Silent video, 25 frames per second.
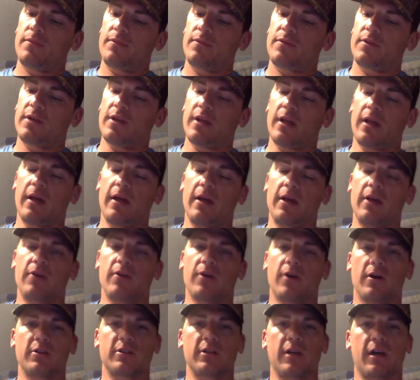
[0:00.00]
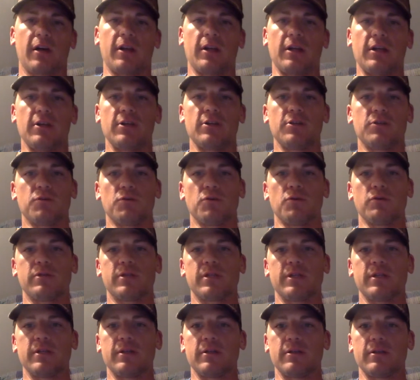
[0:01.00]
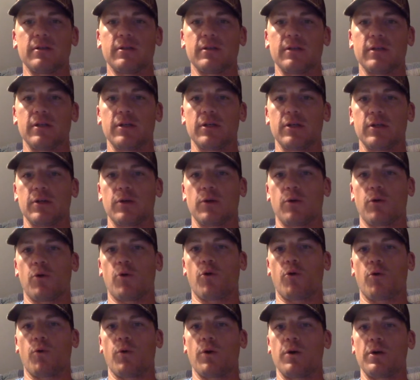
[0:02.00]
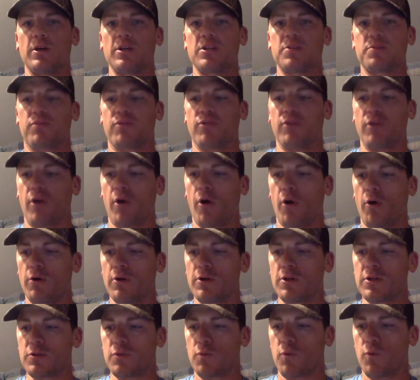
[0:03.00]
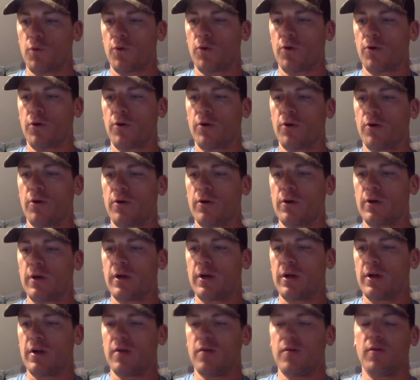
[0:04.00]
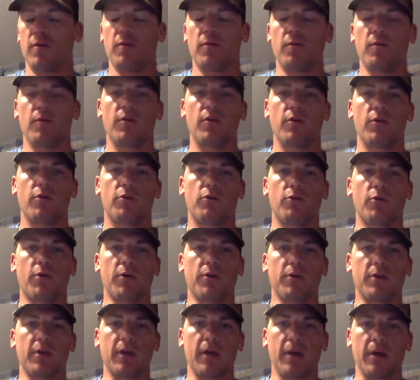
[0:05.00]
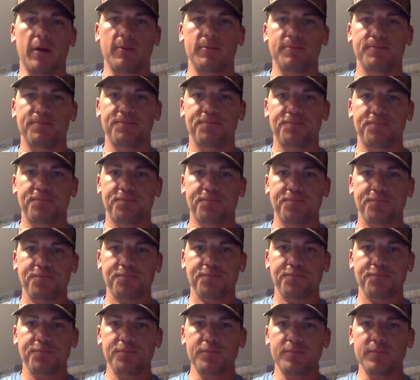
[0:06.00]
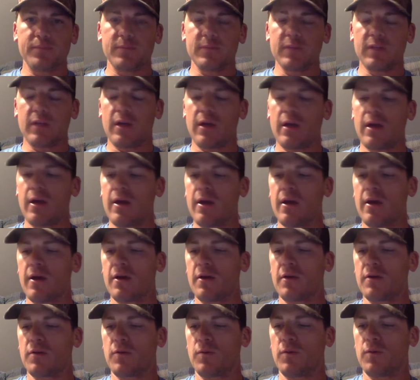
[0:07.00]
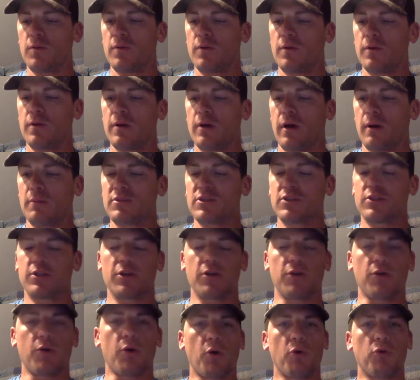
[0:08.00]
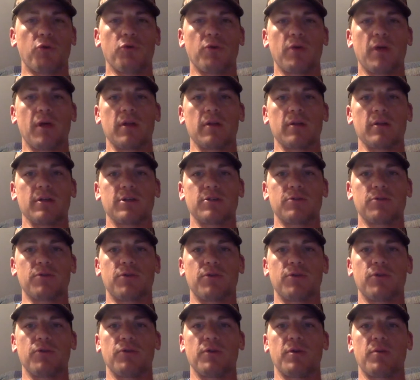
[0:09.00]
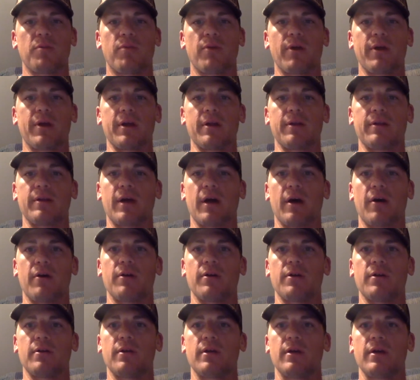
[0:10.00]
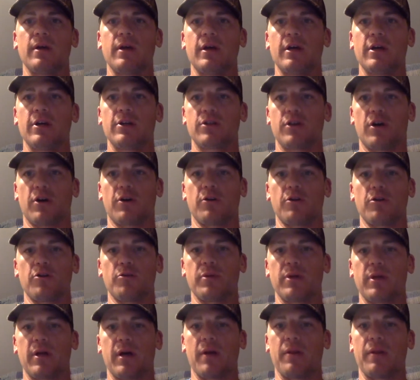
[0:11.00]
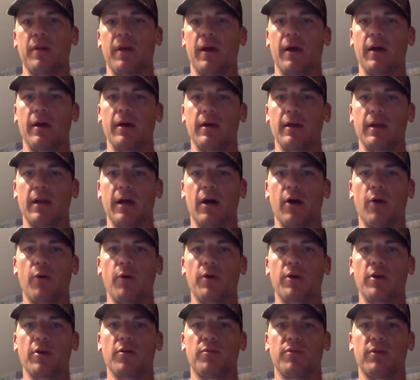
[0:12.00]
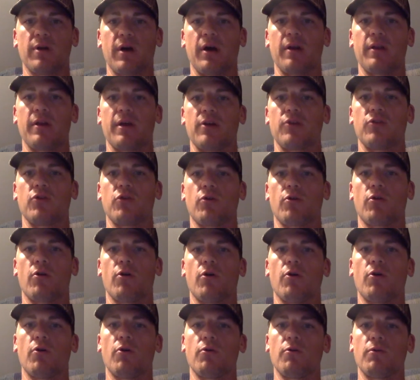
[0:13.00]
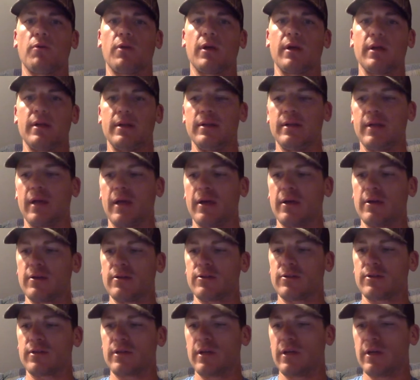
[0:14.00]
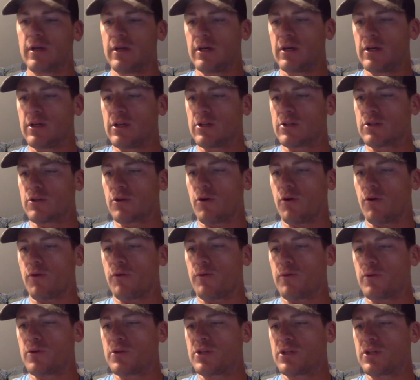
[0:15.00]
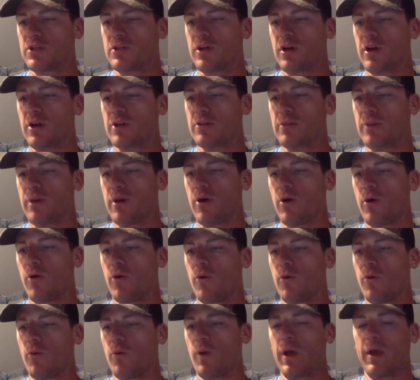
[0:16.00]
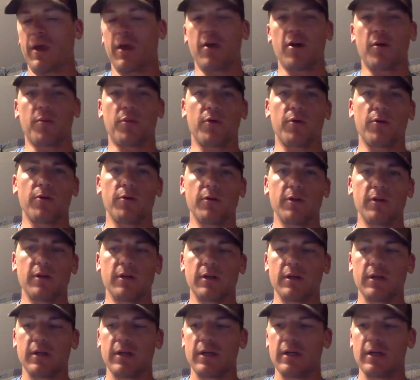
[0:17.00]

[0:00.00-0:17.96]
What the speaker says: today he talks on his routine, or what his priorities were throughout the day. And I'm just going to through that list with you and then break it down and talk a little bit on that and how we can apply that to our own days. So first he talked about waking up early.